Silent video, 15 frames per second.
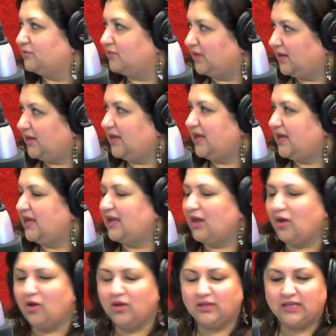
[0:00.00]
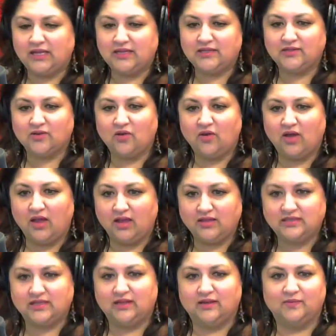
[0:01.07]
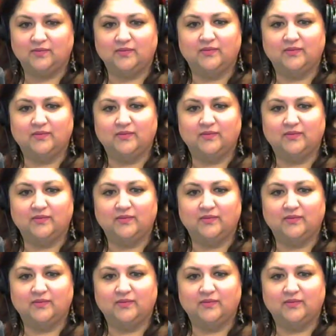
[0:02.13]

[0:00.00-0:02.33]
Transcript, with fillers: really? Yeah. Oh, that is so awesome.